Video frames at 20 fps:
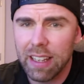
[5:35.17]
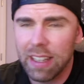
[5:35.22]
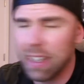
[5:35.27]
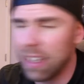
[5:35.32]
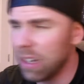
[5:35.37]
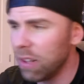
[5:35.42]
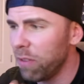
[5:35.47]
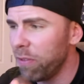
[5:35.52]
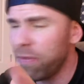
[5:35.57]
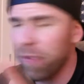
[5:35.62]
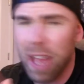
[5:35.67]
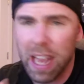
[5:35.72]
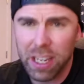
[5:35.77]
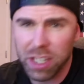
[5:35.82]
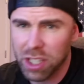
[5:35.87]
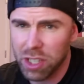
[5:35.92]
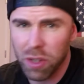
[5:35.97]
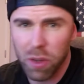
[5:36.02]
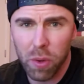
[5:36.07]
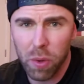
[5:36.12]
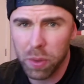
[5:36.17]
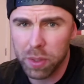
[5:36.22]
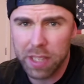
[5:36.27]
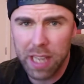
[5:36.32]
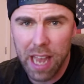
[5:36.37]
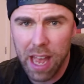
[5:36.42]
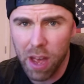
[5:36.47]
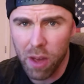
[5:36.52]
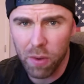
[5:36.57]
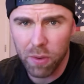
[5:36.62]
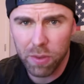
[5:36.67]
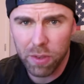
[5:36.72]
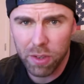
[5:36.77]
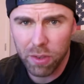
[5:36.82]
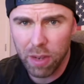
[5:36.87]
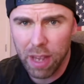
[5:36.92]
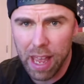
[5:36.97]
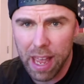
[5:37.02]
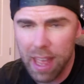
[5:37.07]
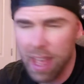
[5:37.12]
you know, flashing the whole town,
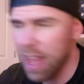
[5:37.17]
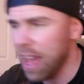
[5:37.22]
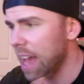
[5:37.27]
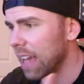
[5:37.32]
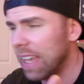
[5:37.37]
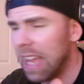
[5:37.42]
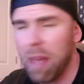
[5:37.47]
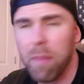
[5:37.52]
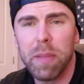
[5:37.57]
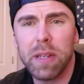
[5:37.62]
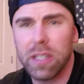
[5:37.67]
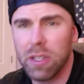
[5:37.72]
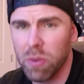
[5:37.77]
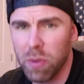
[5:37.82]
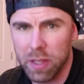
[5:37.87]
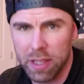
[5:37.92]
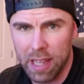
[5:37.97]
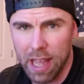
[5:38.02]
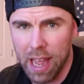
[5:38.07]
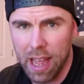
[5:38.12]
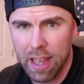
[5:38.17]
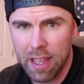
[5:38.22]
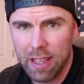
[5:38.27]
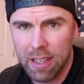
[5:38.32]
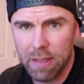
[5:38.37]
okay? I can't be doing that.